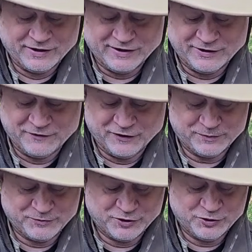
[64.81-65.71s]
They
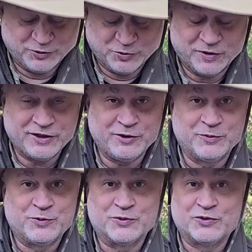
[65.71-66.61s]
developed the 220,
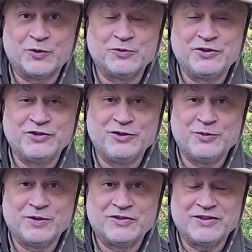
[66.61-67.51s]
which was sold in the
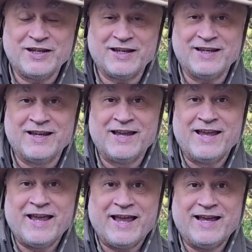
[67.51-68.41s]
USA
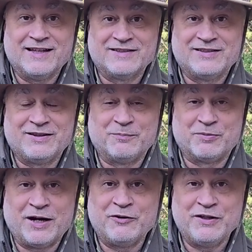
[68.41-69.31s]
as the
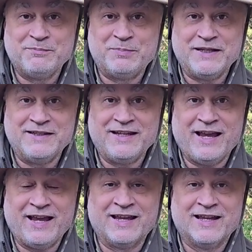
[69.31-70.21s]
Browning
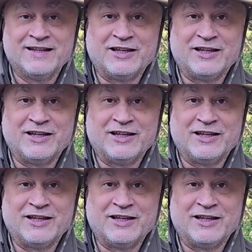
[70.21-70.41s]
BDA.